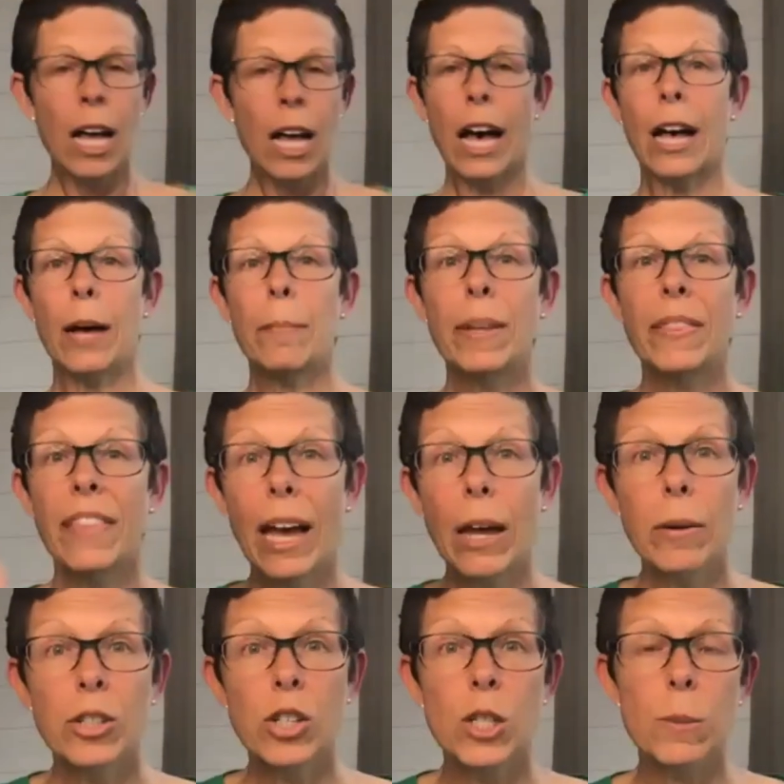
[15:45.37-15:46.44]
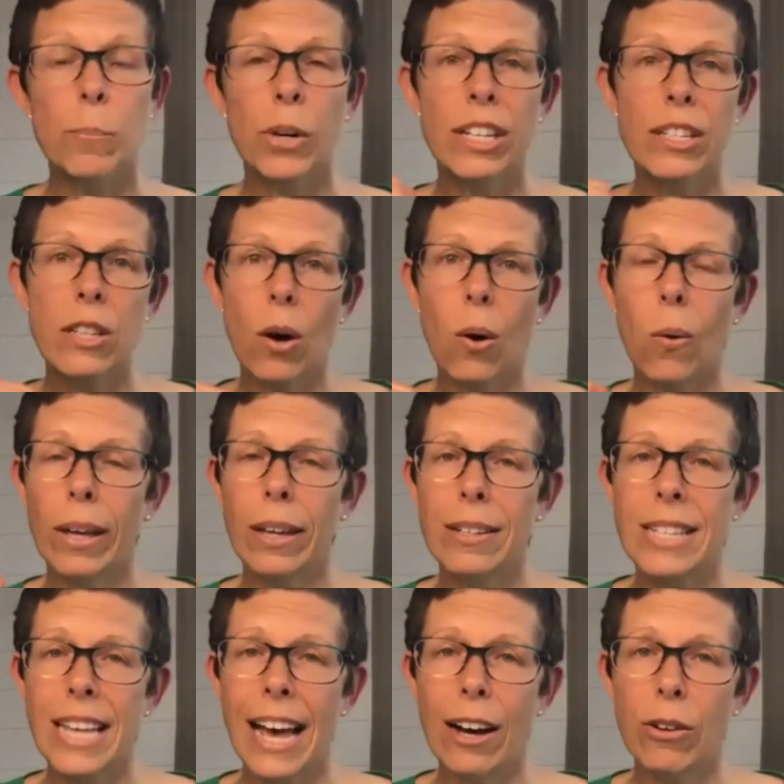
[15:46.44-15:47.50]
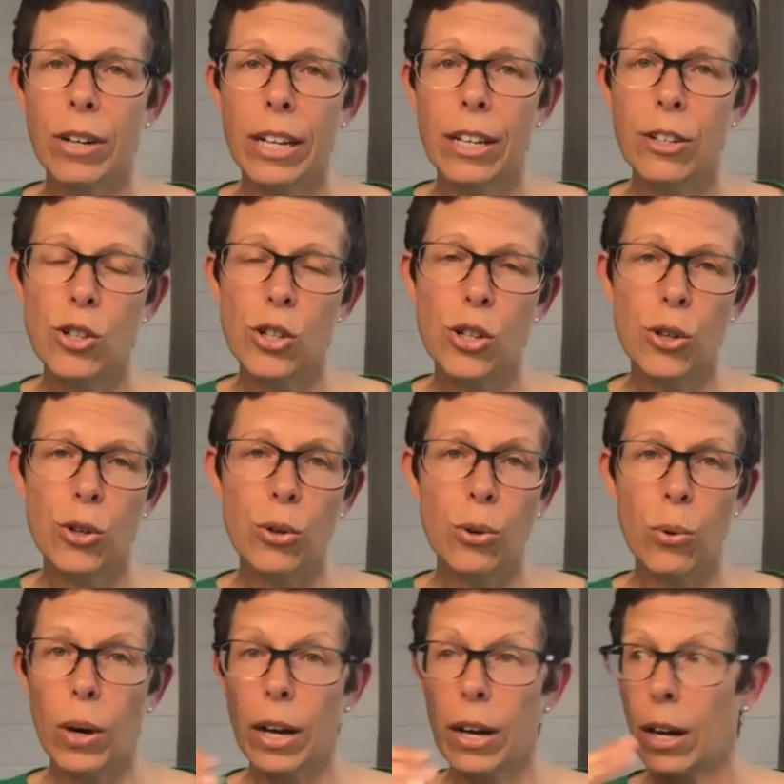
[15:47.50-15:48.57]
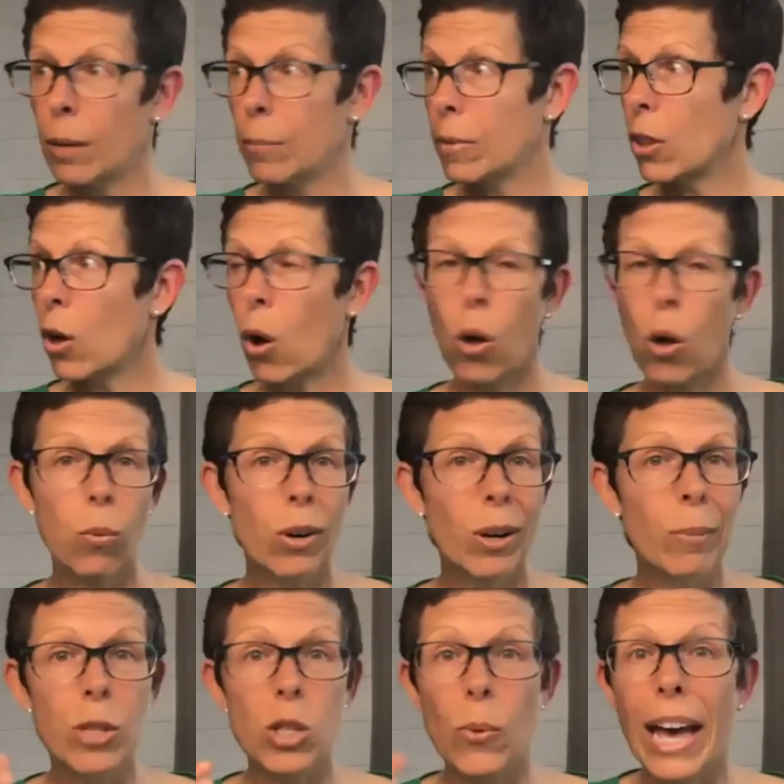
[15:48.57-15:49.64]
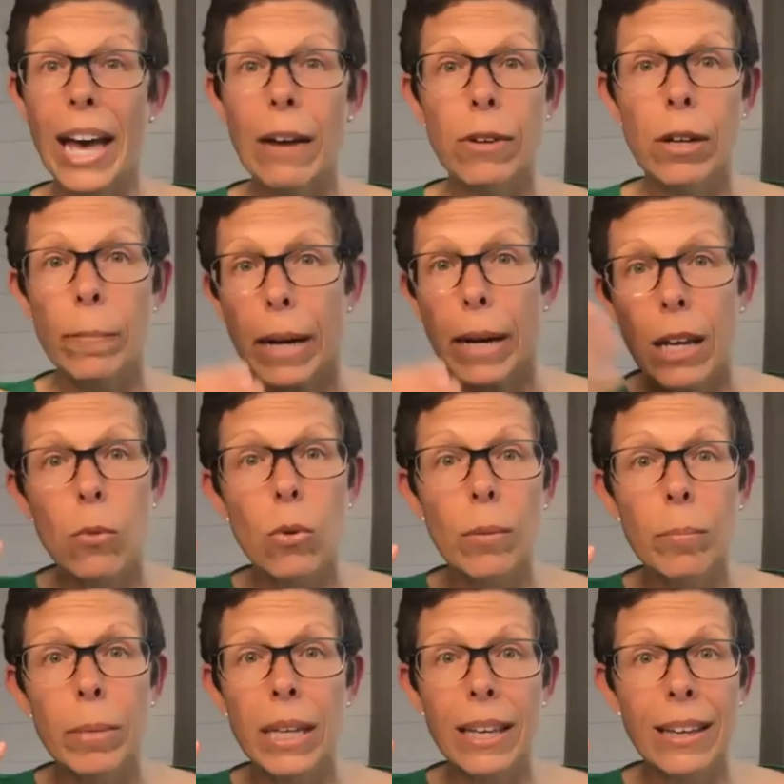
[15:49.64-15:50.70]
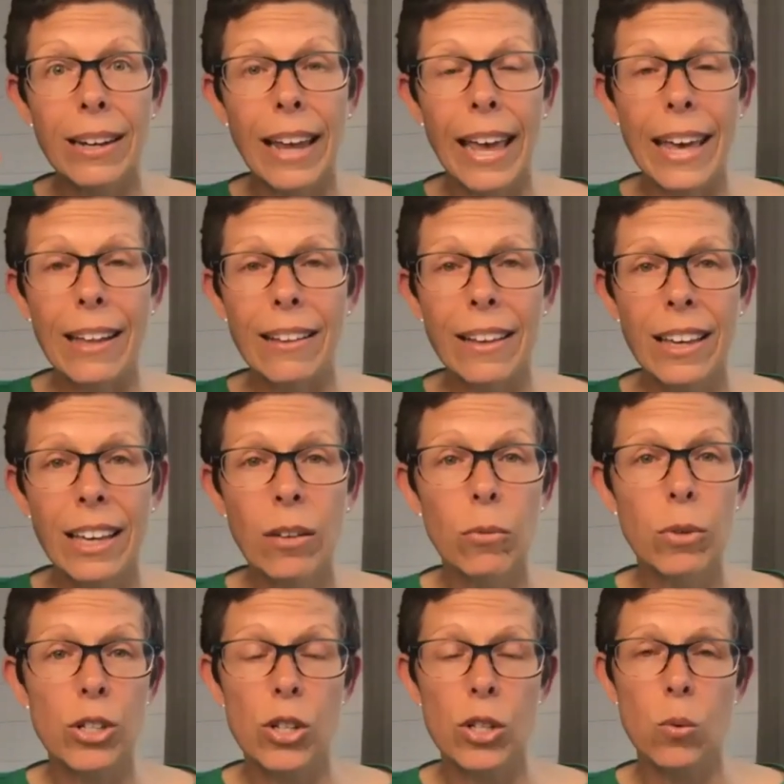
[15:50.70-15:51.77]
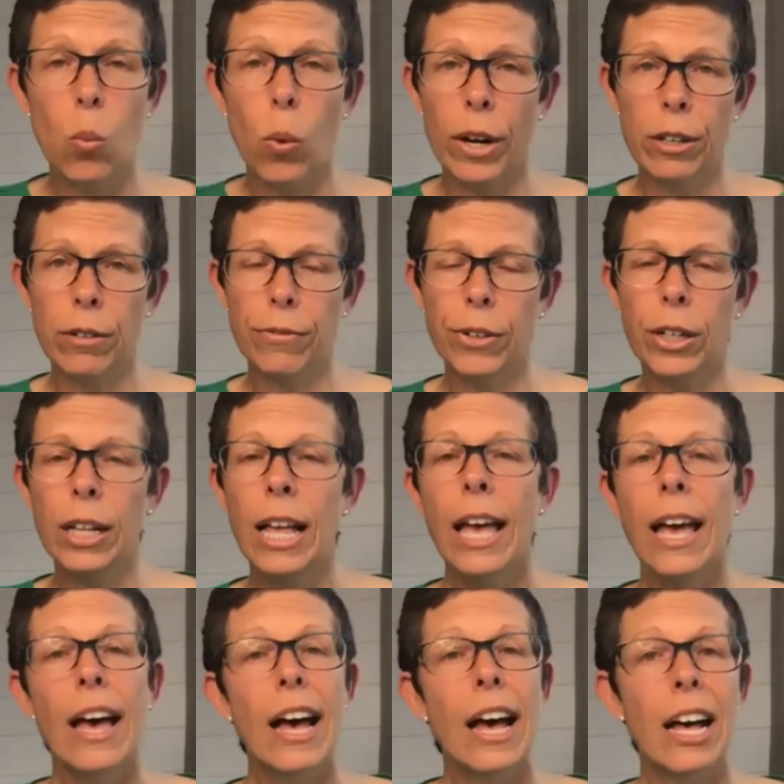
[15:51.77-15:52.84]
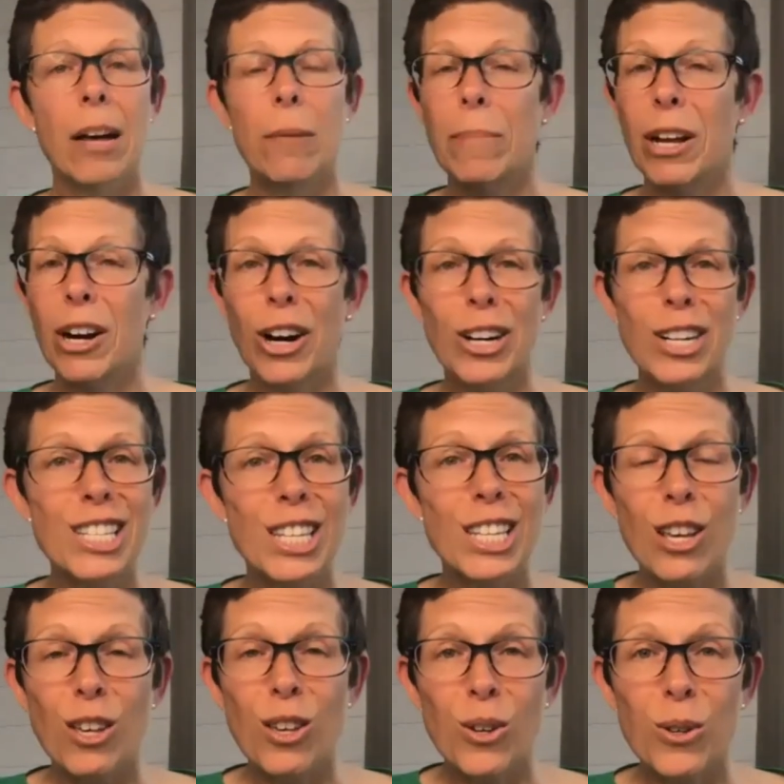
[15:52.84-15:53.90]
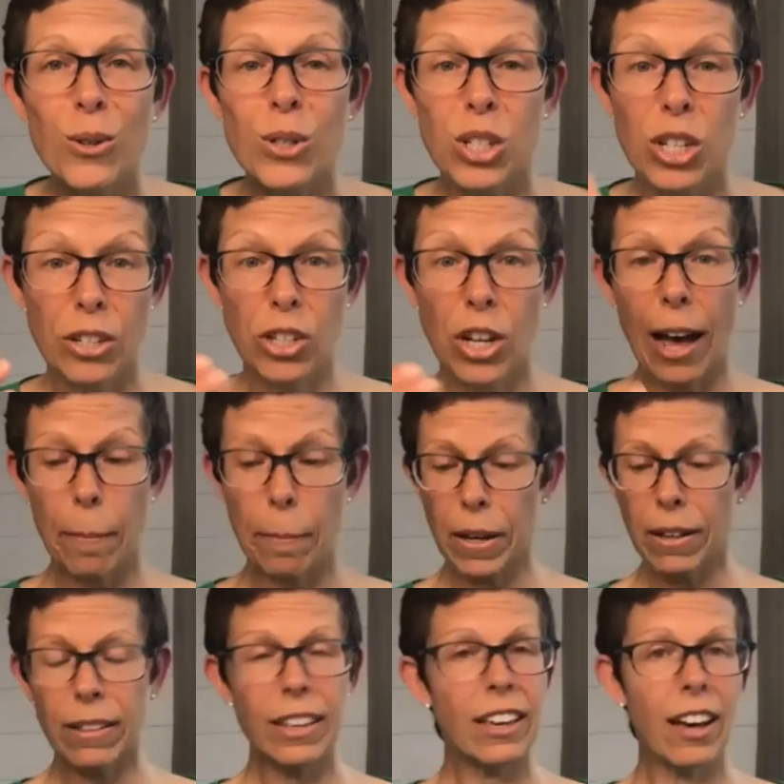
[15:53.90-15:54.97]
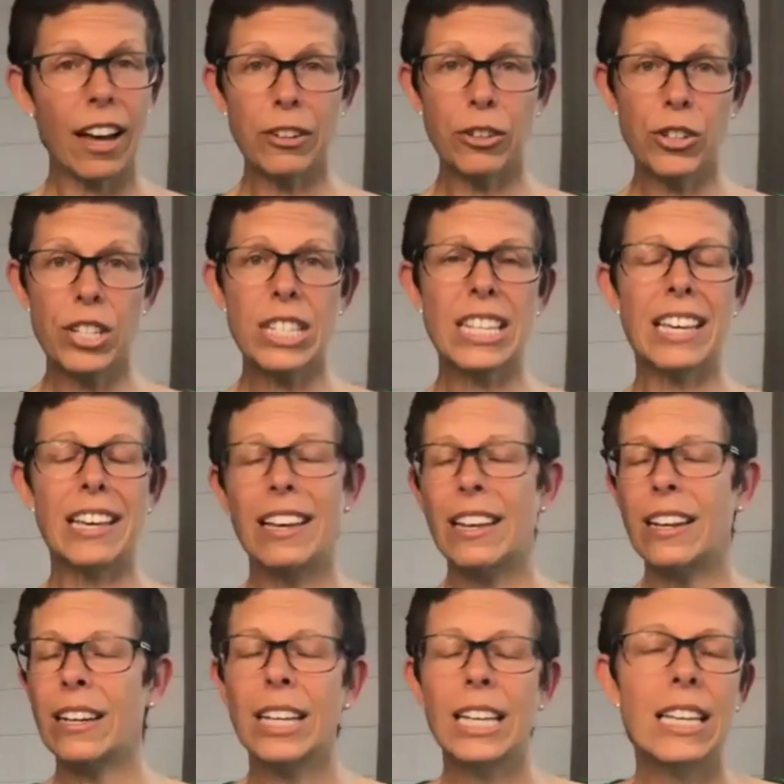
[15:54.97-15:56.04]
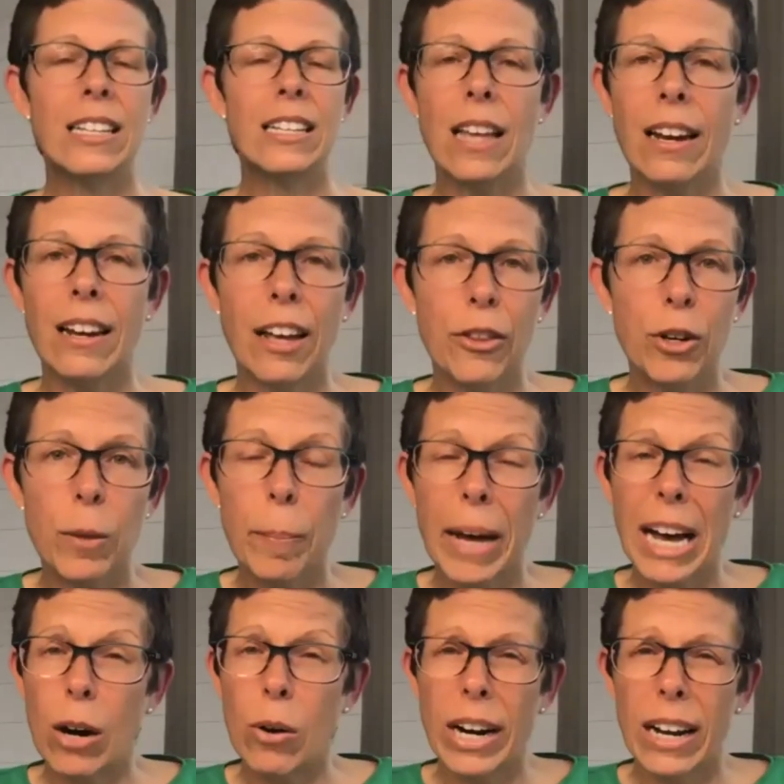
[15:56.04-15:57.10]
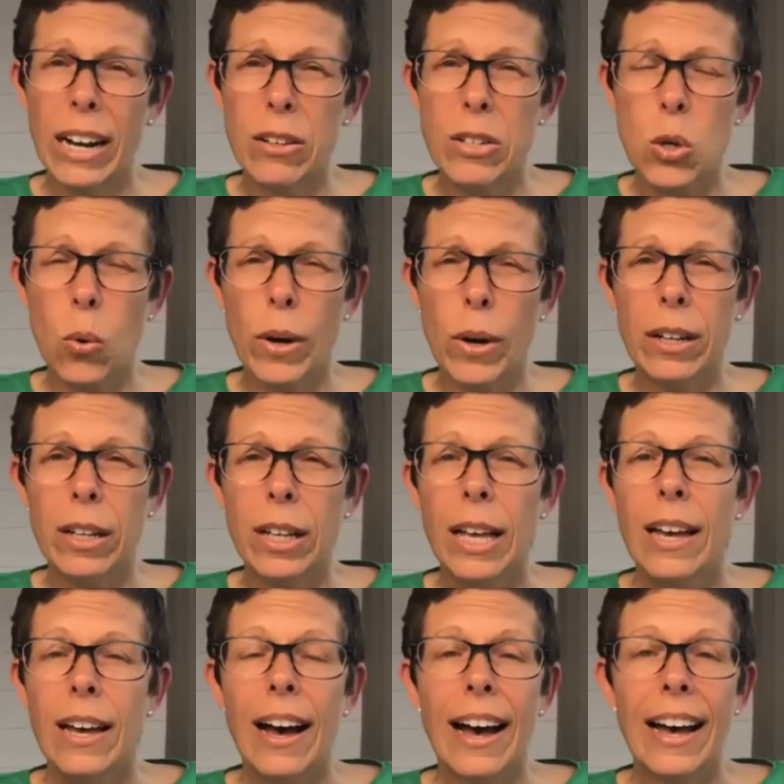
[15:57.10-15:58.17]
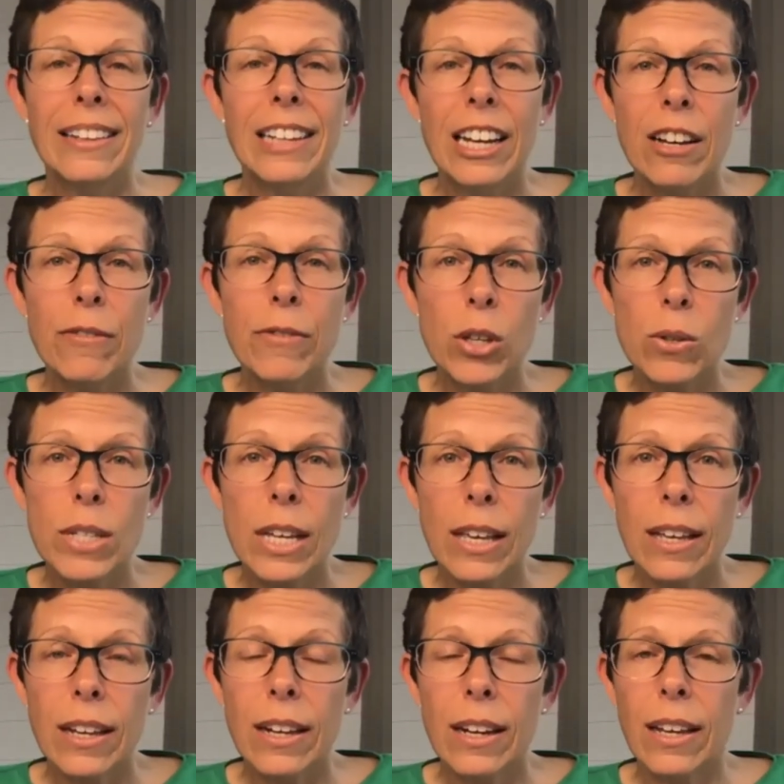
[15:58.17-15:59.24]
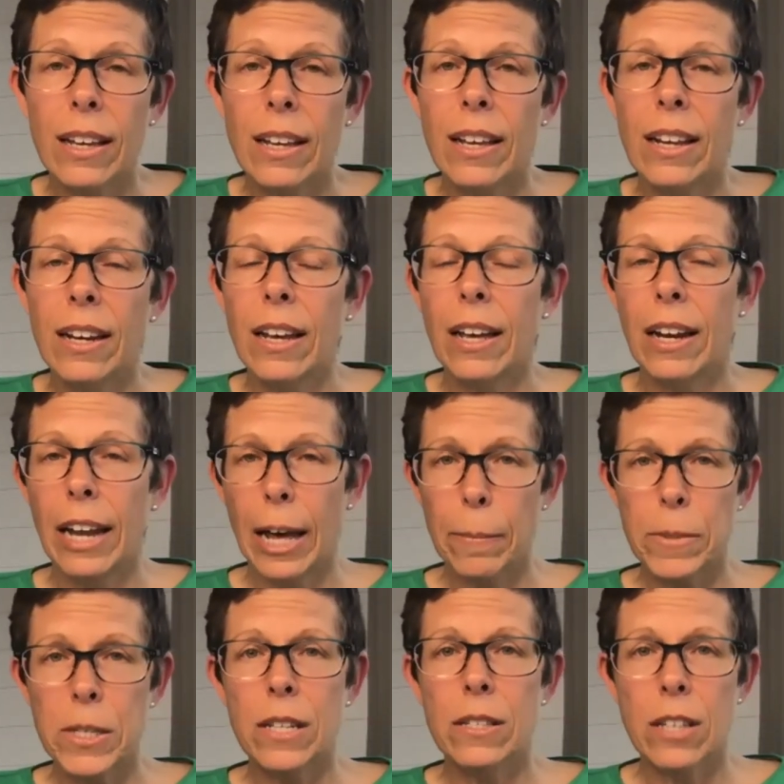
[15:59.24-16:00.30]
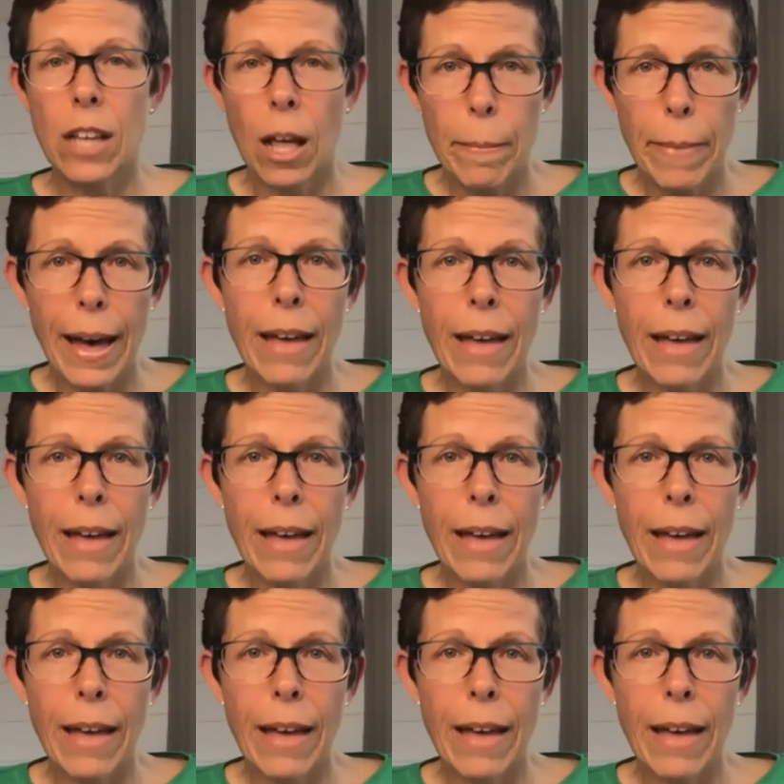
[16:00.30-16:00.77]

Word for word: Um, but that just brings the oils out into um, the whole room. So everybody will be inhaling it, which is wonderful. Um, but RC used topically on your skin is another powerhouse oil. I love using it in an Epsom salt bath